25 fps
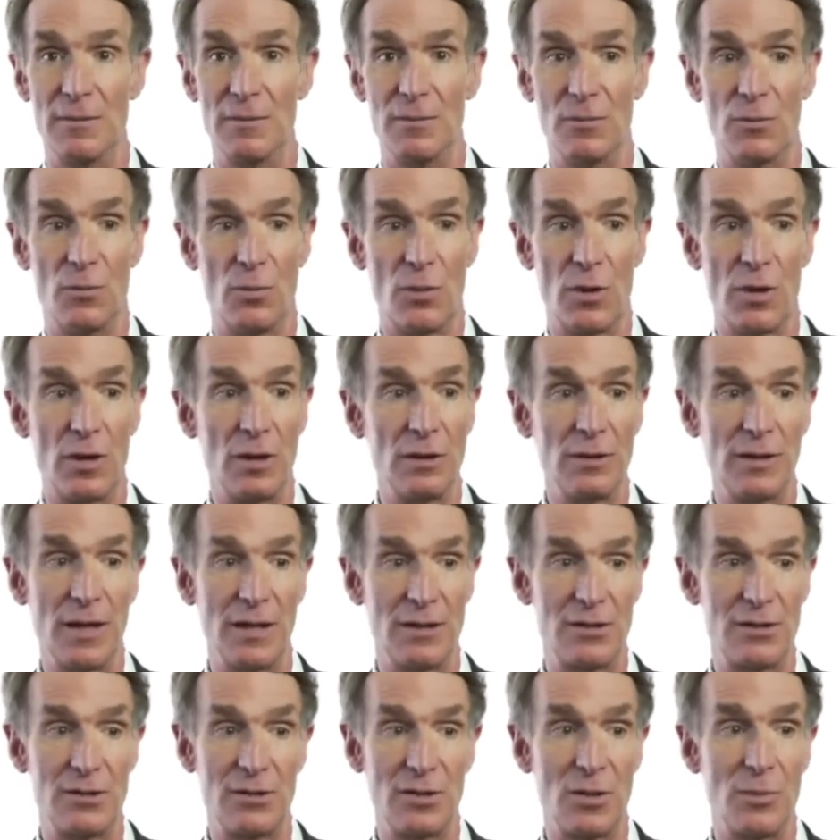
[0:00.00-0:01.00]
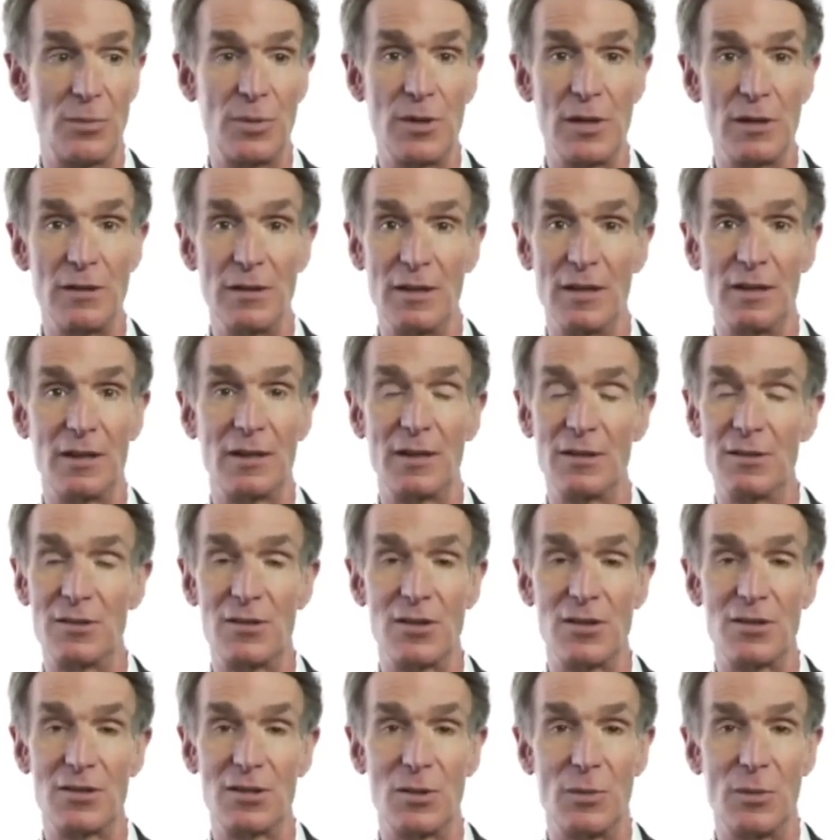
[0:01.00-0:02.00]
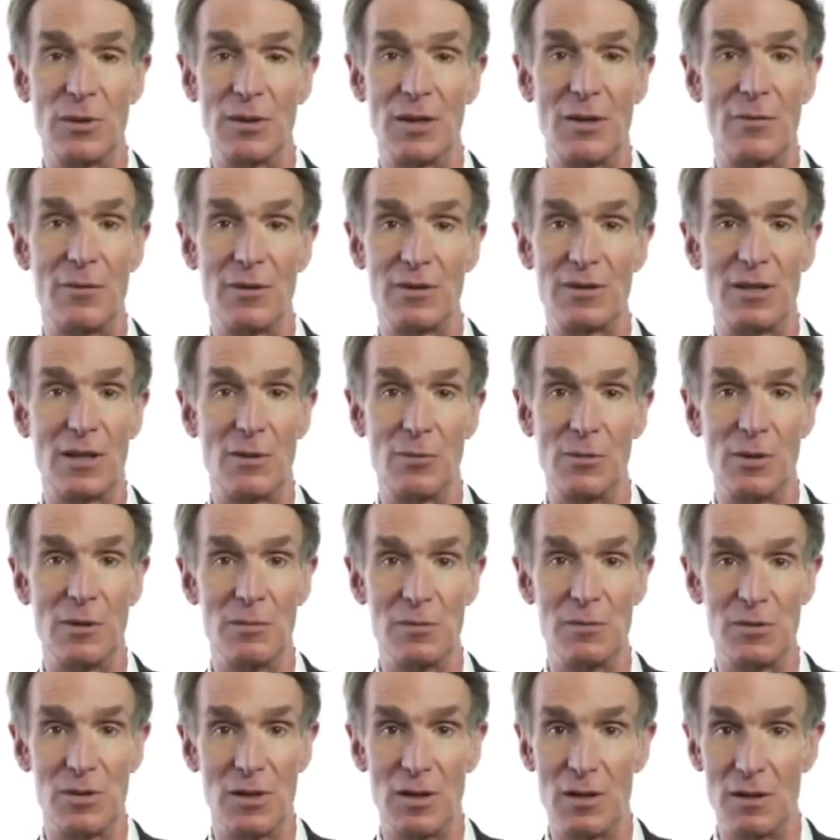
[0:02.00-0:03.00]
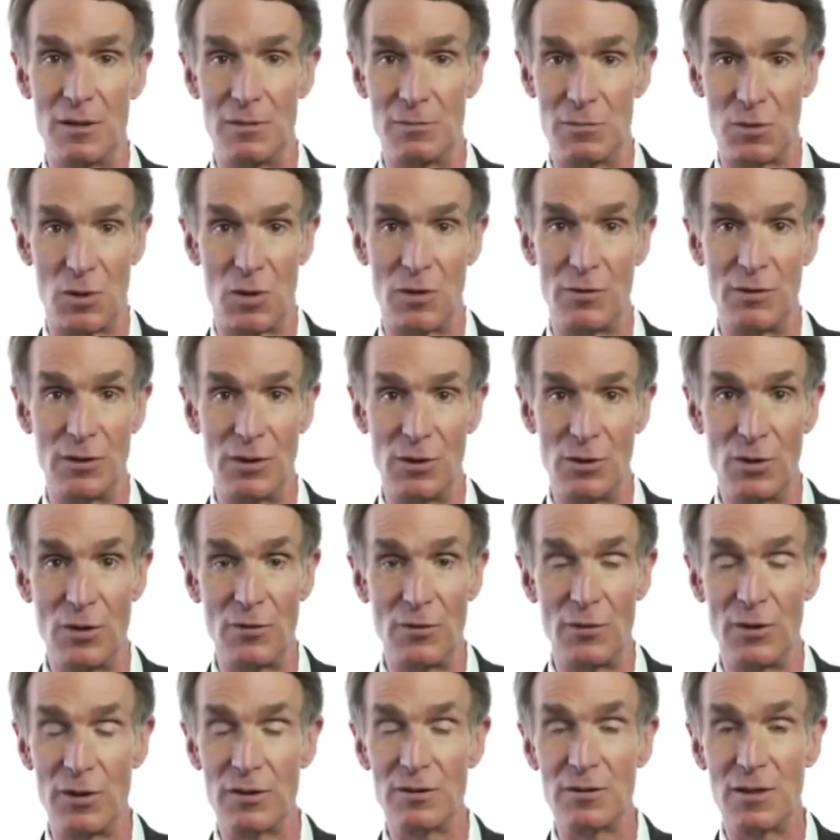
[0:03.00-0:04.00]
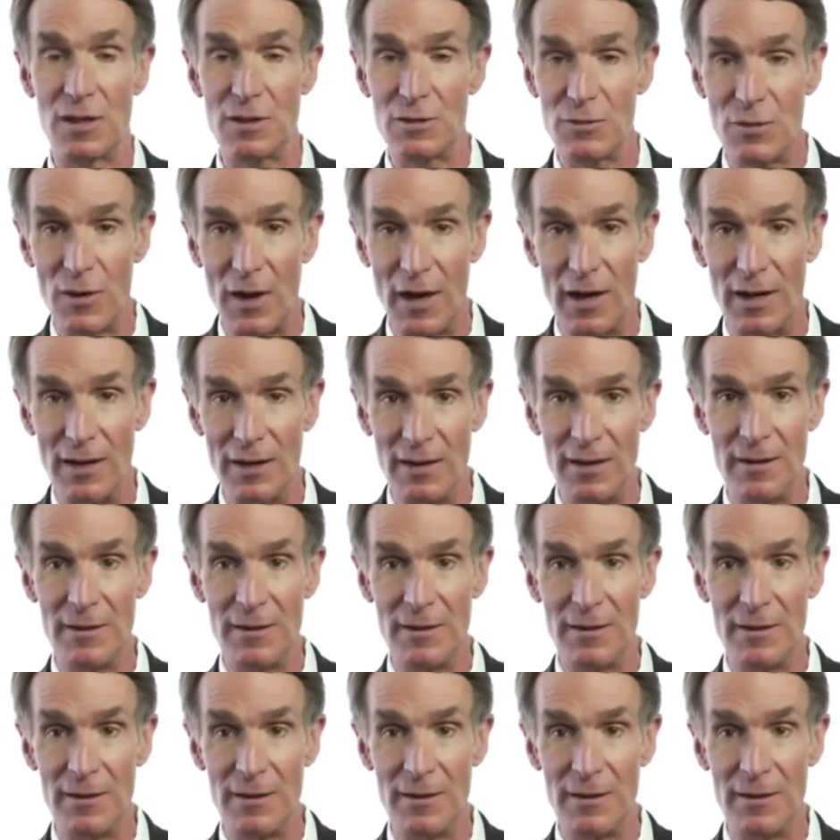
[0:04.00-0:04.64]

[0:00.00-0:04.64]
world that's completely inconsistent with everything we observe in the universe, that's fine.